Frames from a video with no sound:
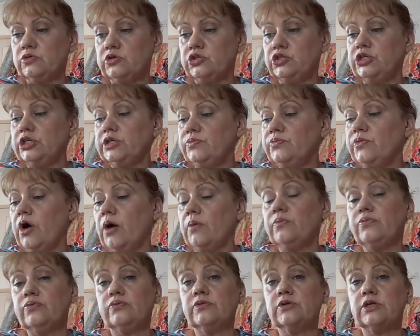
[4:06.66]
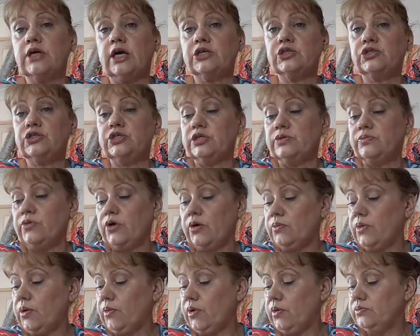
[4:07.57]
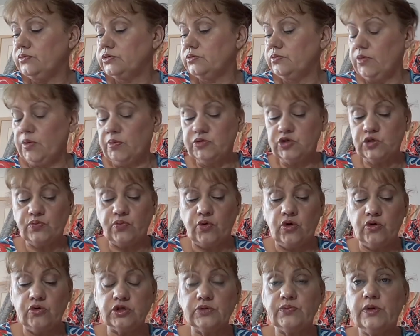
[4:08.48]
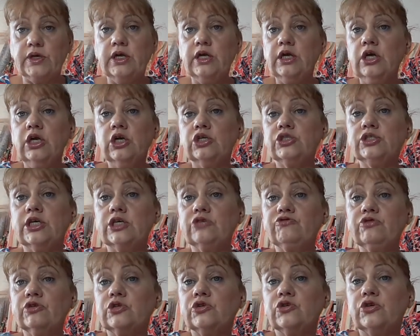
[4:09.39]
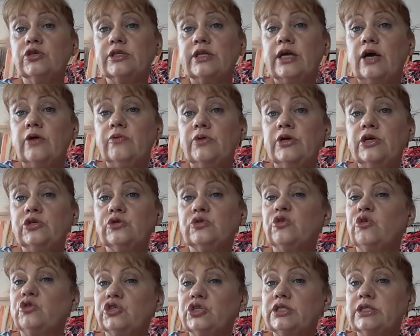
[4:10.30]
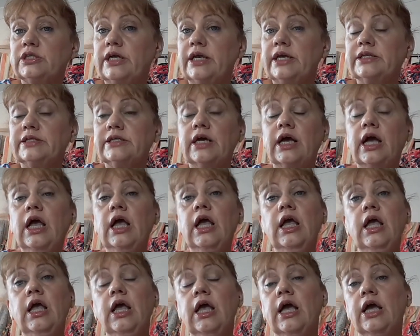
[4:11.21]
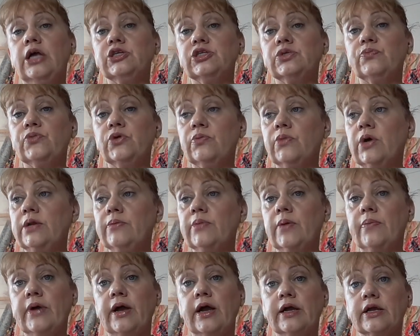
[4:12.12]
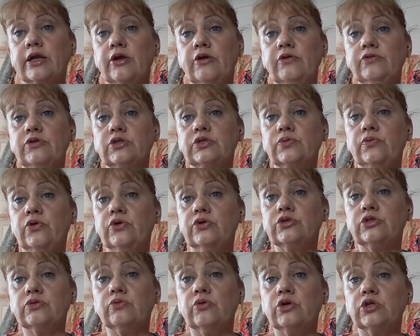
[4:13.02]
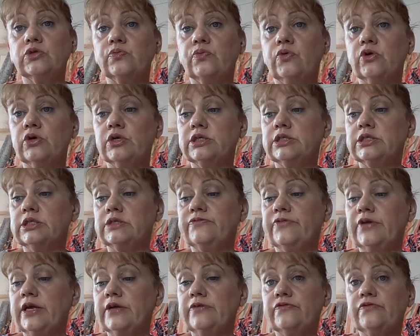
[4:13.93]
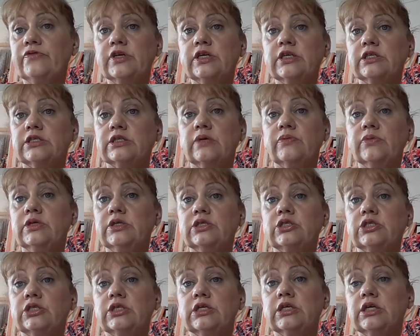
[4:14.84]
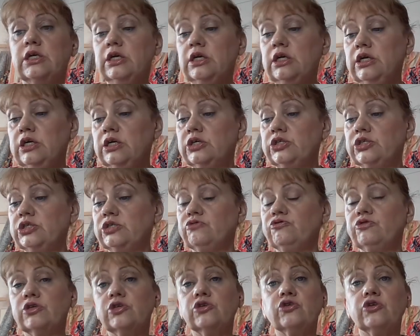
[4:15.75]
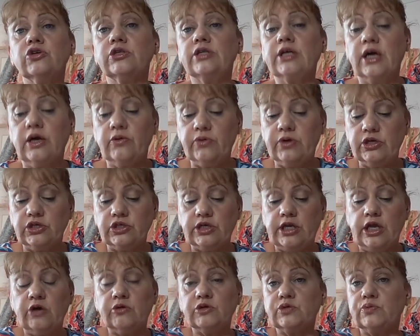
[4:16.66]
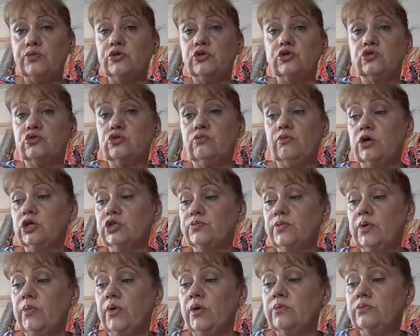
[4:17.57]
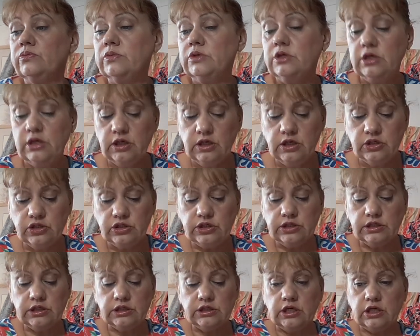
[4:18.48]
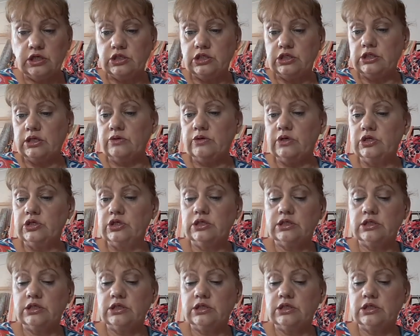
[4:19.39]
cheered me up. It has cheered me up. My mum spoils me. She's really good that way. She'll just get it. And she put money in my bank account this morning towards Boris's vet fees. I mean, she's really good that way. She helps me out so much, my mum. She really does. She's a